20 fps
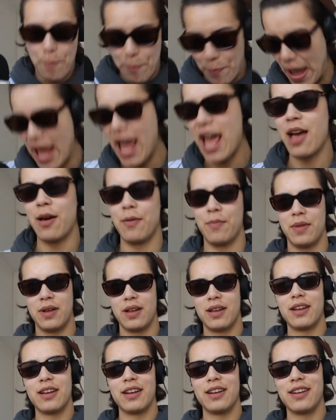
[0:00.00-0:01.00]
Bam!
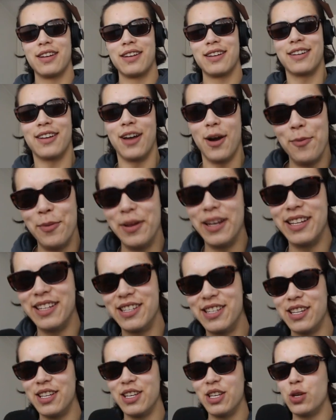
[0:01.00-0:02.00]
Coming
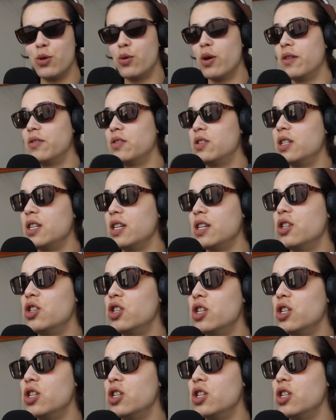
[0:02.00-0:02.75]
into the UFC,